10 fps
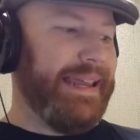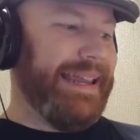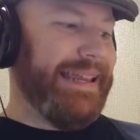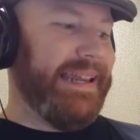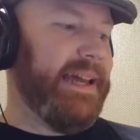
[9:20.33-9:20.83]

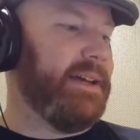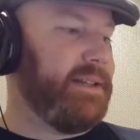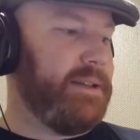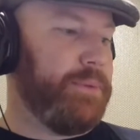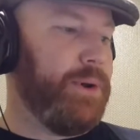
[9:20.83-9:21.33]
E.
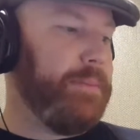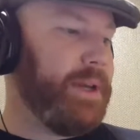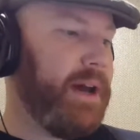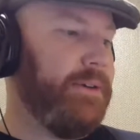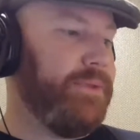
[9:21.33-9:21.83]
Deployment
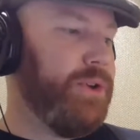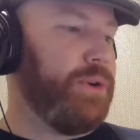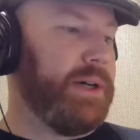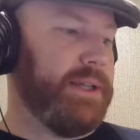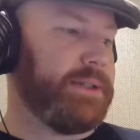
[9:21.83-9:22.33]
of
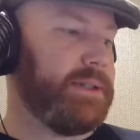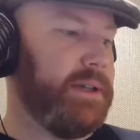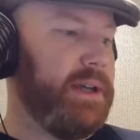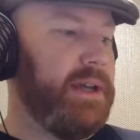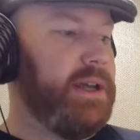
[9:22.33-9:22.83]
nucleus.
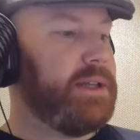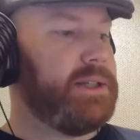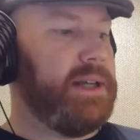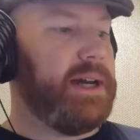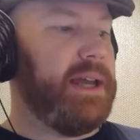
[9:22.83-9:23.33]

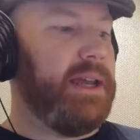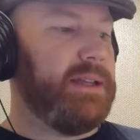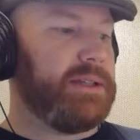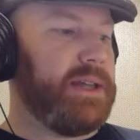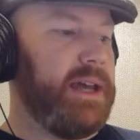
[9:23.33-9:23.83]
CIA
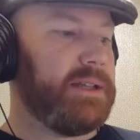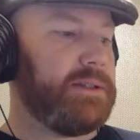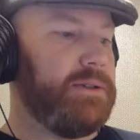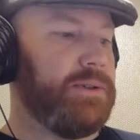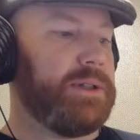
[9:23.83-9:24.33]
is
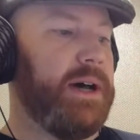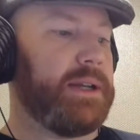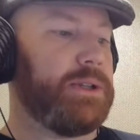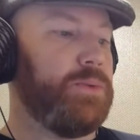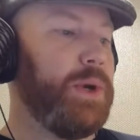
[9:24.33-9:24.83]
tasked to
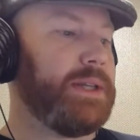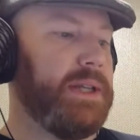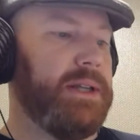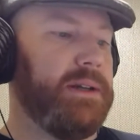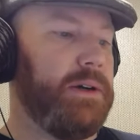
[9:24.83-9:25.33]
select
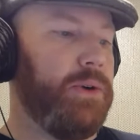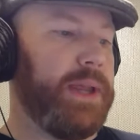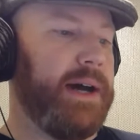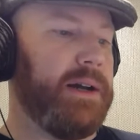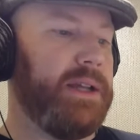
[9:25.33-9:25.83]
20
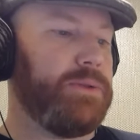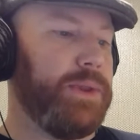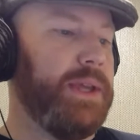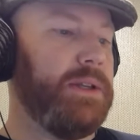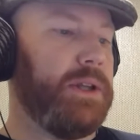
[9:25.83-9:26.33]
localities
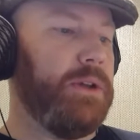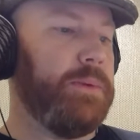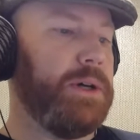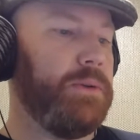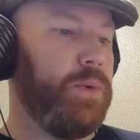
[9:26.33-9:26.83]
within
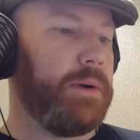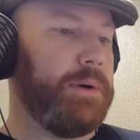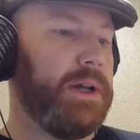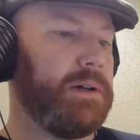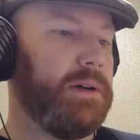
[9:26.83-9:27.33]
Cuba where
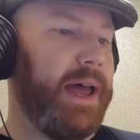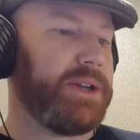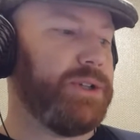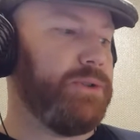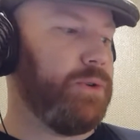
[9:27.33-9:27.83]
political
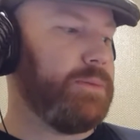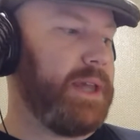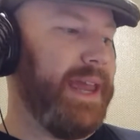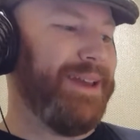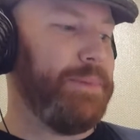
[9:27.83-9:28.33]
action groups
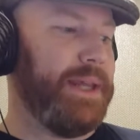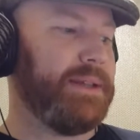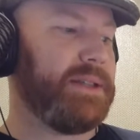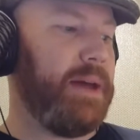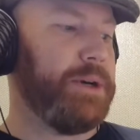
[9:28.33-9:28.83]
can be
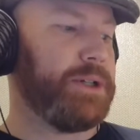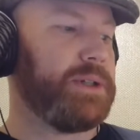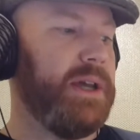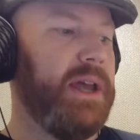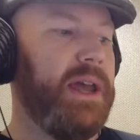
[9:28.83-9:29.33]
established.
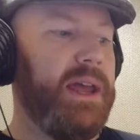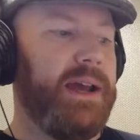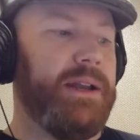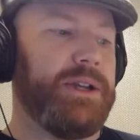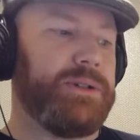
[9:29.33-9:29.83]

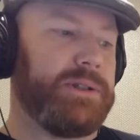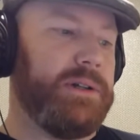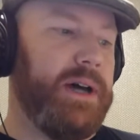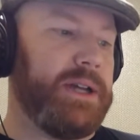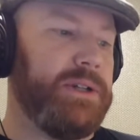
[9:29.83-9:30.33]
Initial
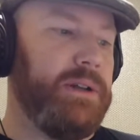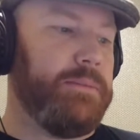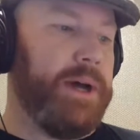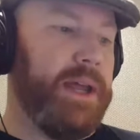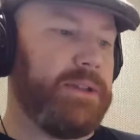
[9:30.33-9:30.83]
selection and
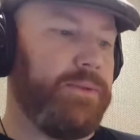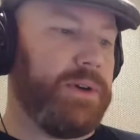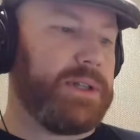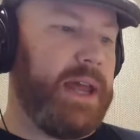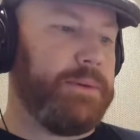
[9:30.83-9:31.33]
plans for
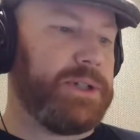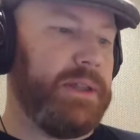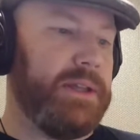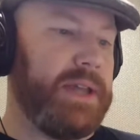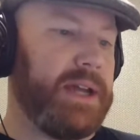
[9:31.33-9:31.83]
establishing
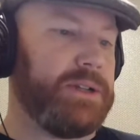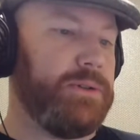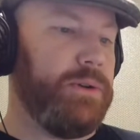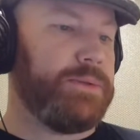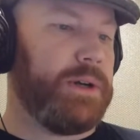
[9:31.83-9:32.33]
these action
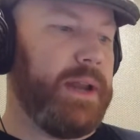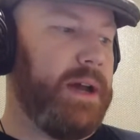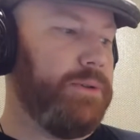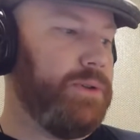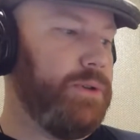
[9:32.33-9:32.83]
groups are
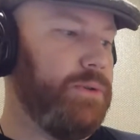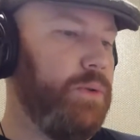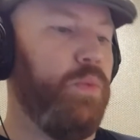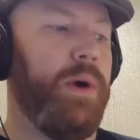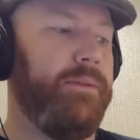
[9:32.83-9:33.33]
now due
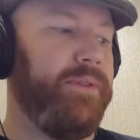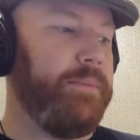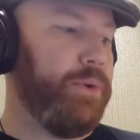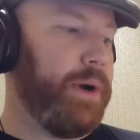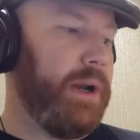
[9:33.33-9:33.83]
1
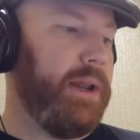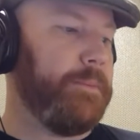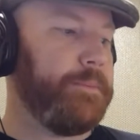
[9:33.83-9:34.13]
February.